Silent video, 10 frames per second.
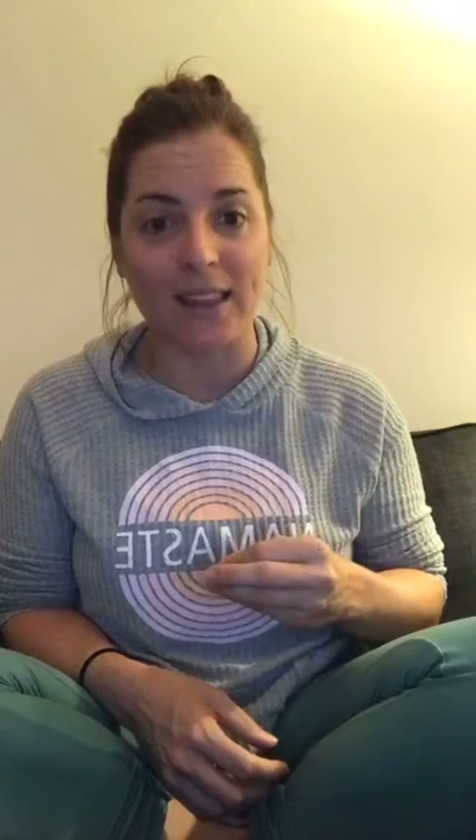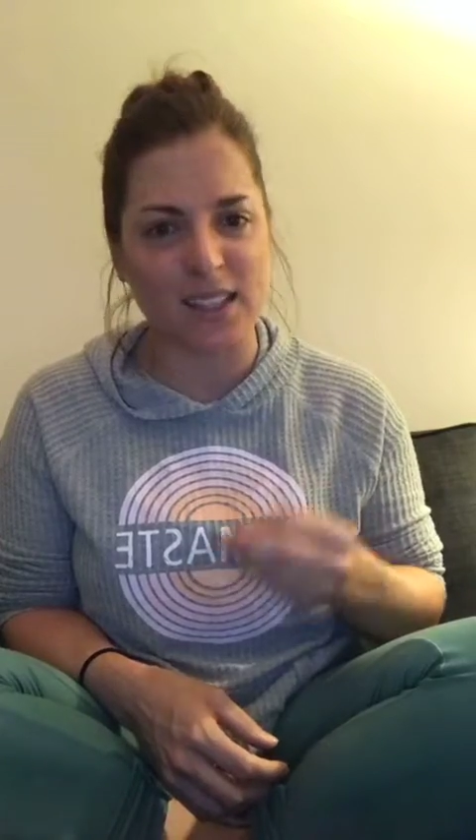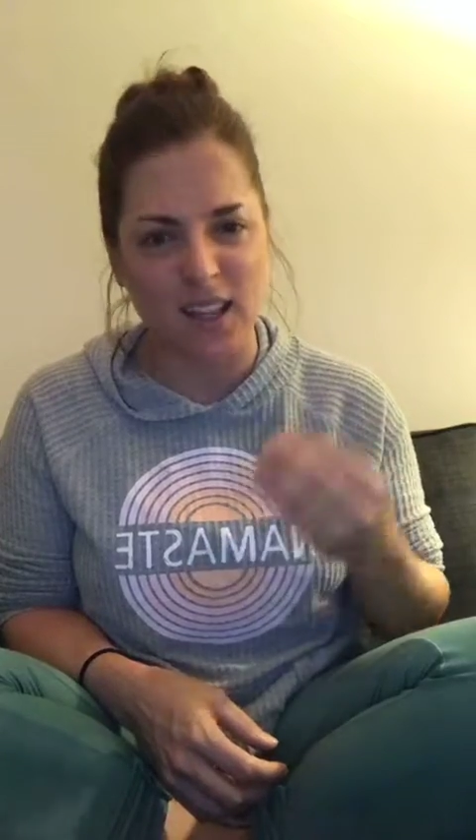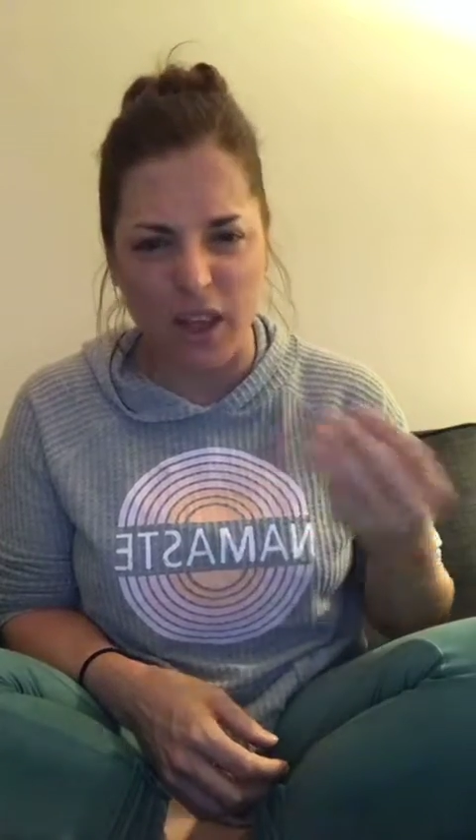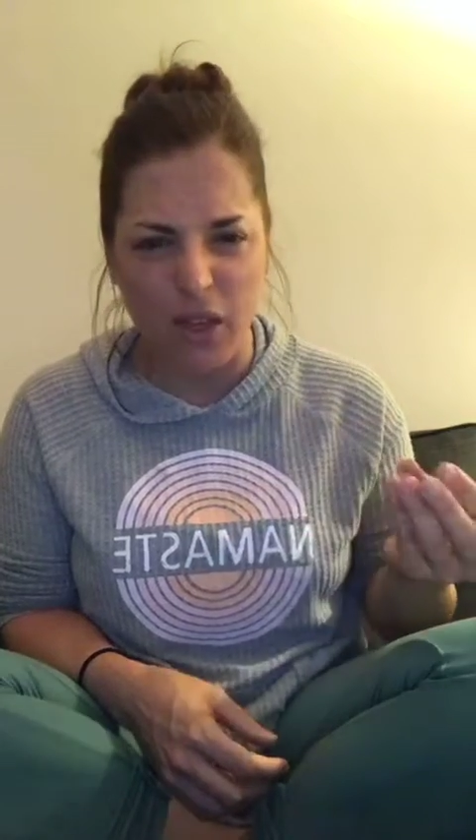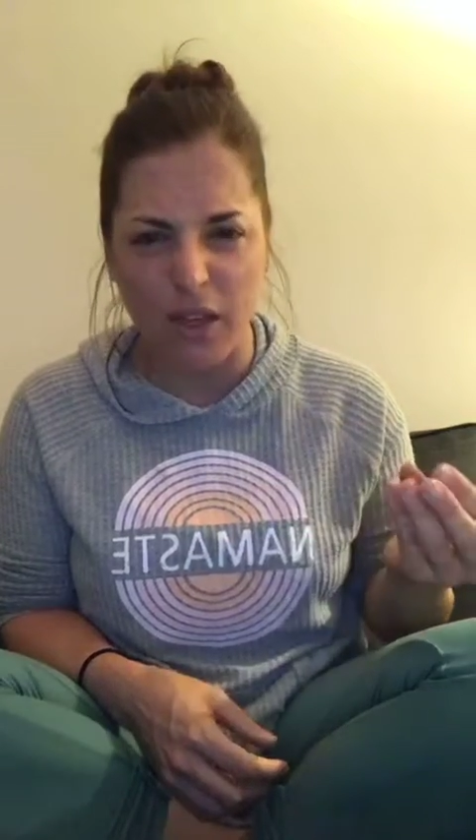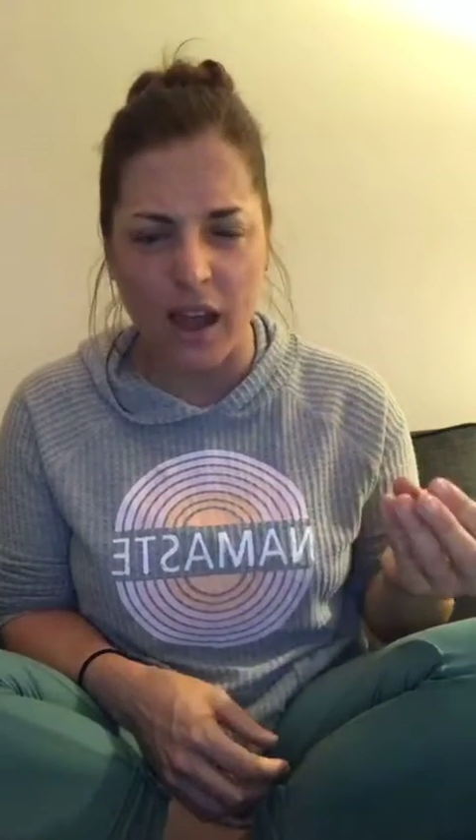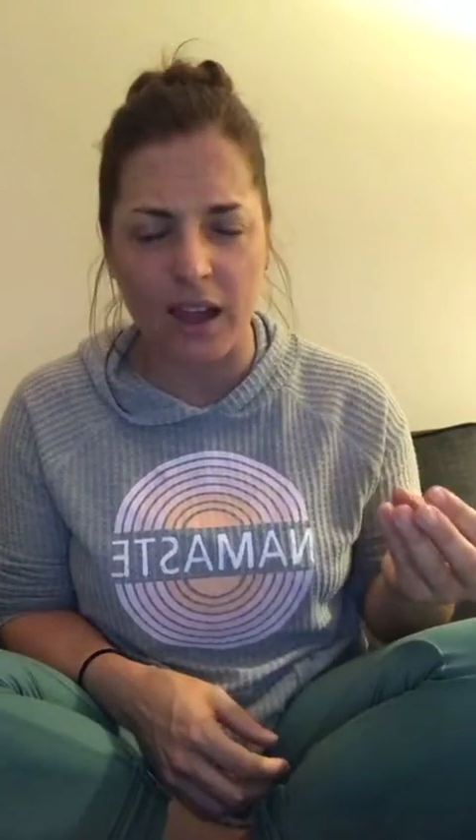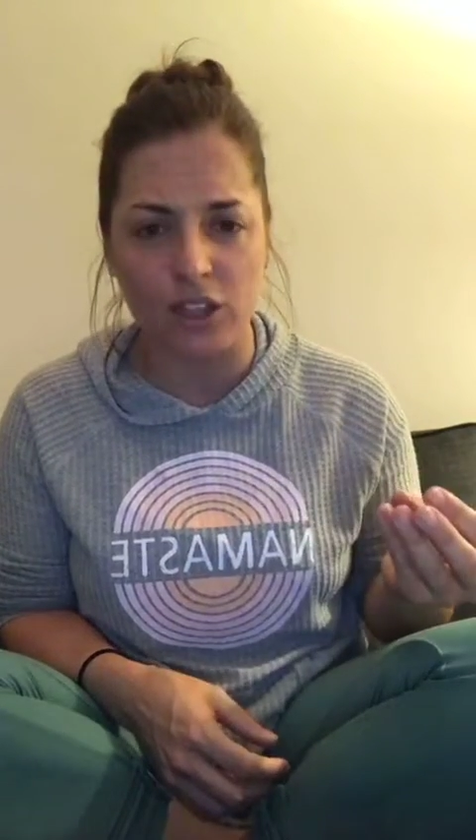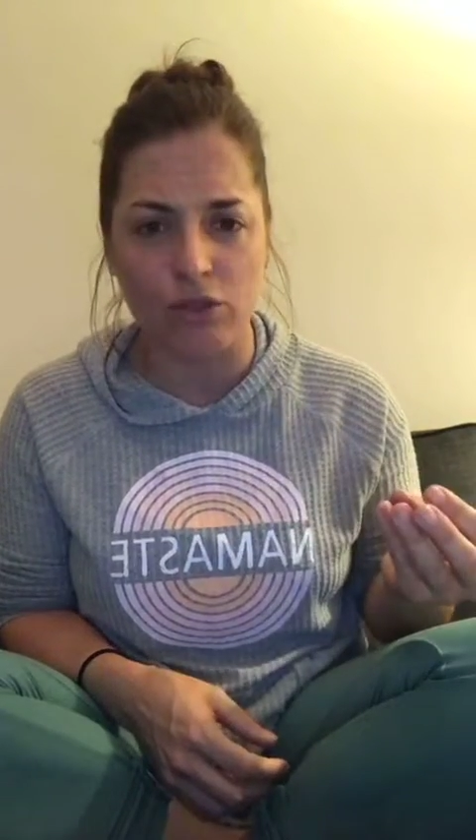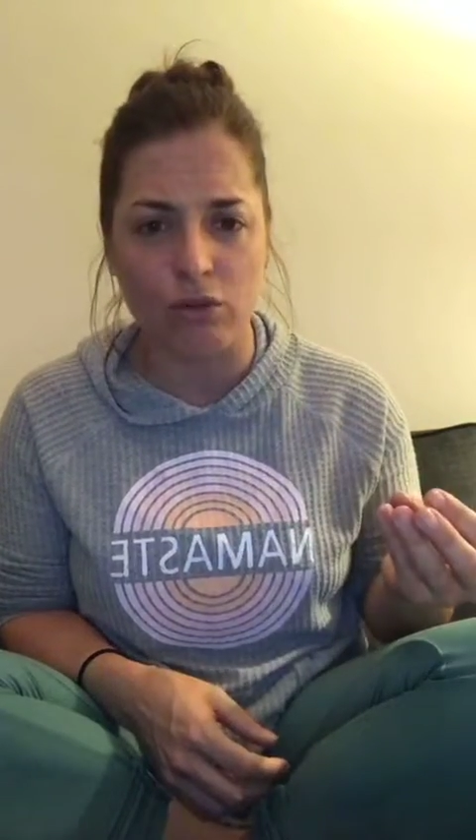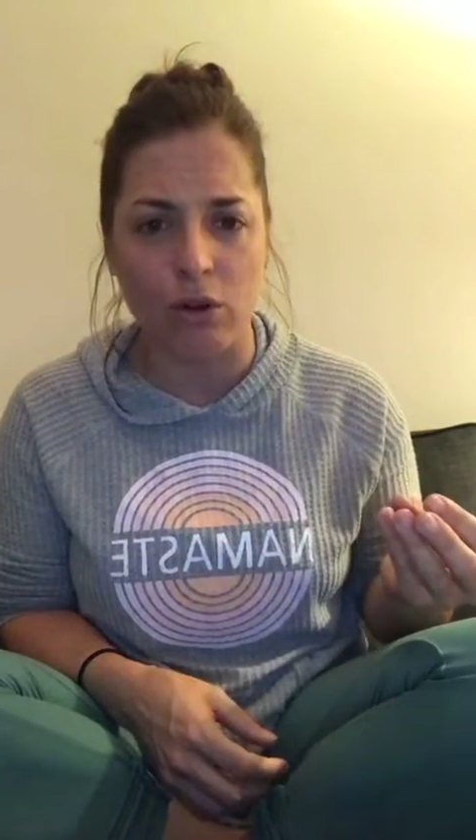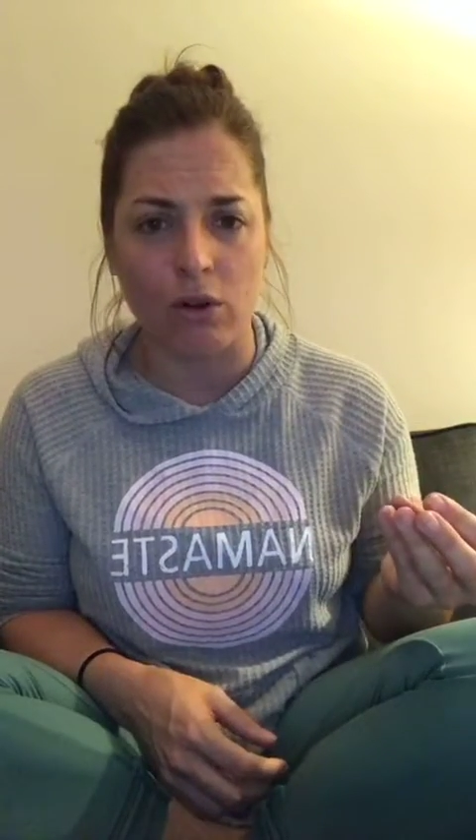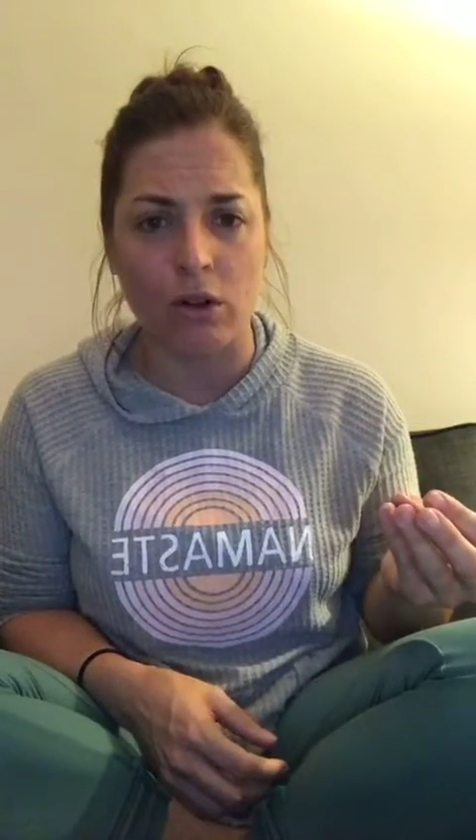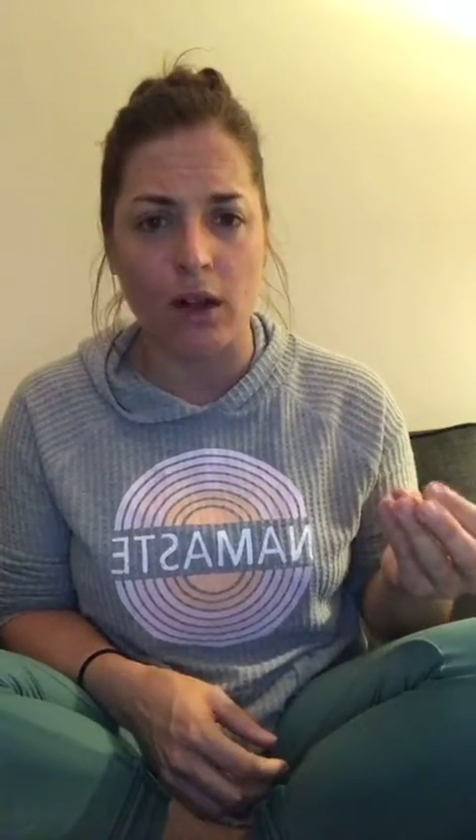That's another thing I can
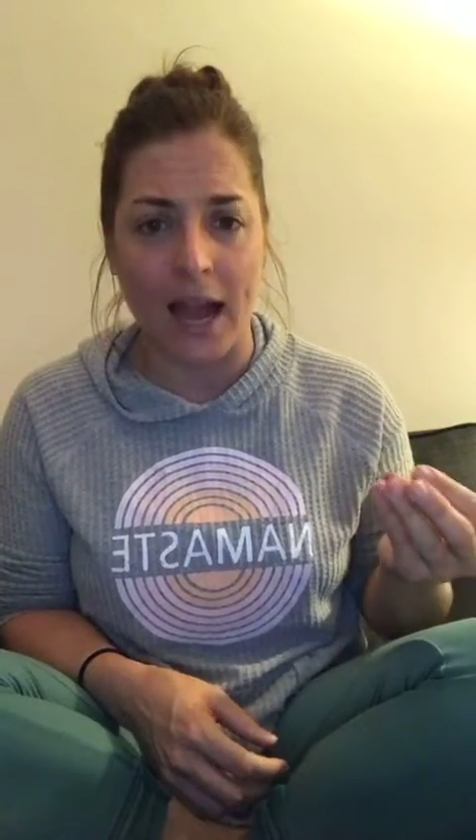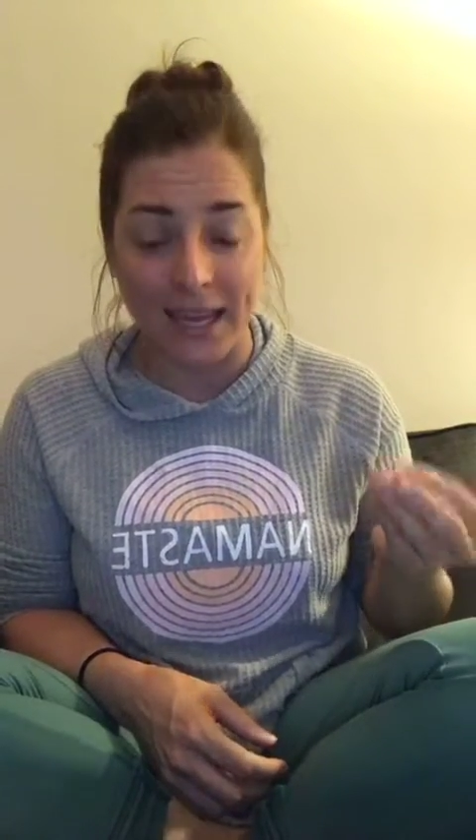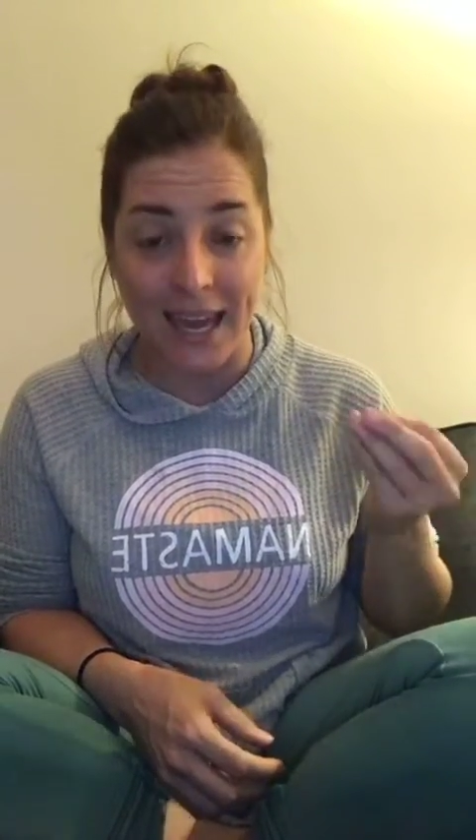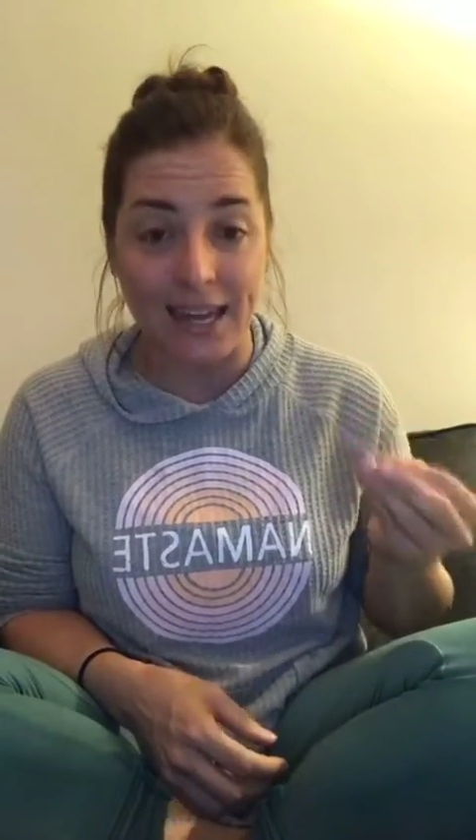control. I